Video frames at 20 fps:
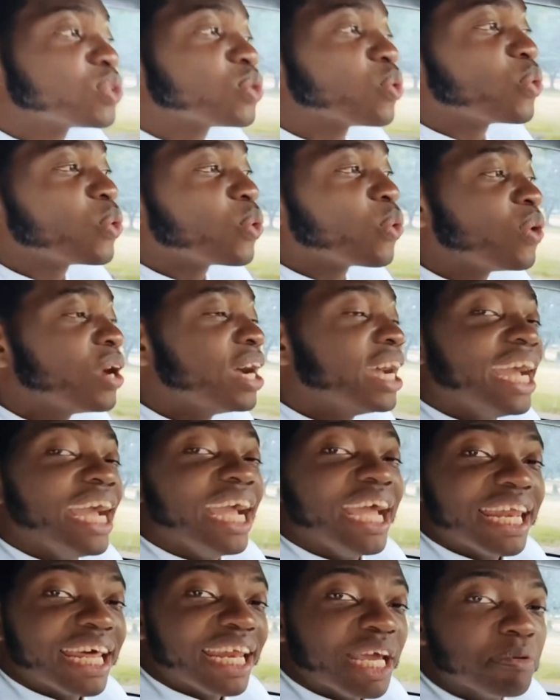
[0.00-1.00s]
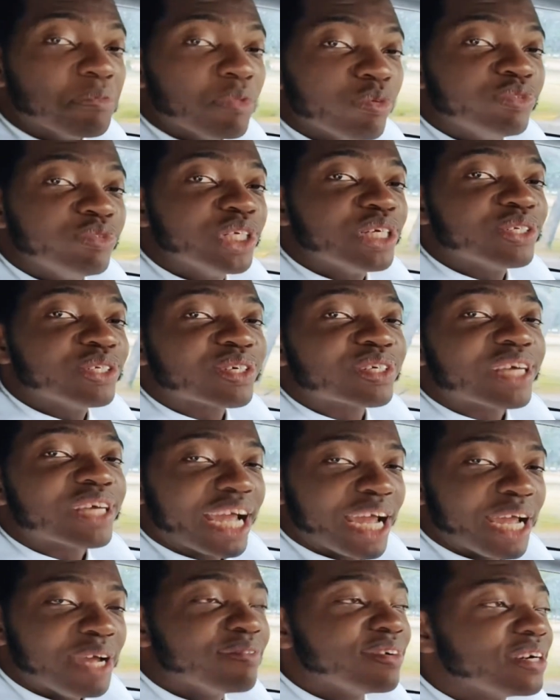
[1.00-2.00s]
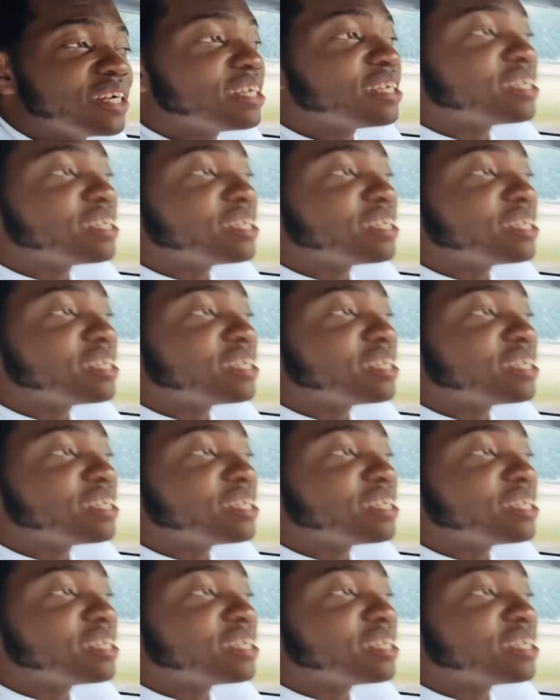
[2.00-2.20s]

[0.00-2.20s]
to you in the name of Jesus. Amen.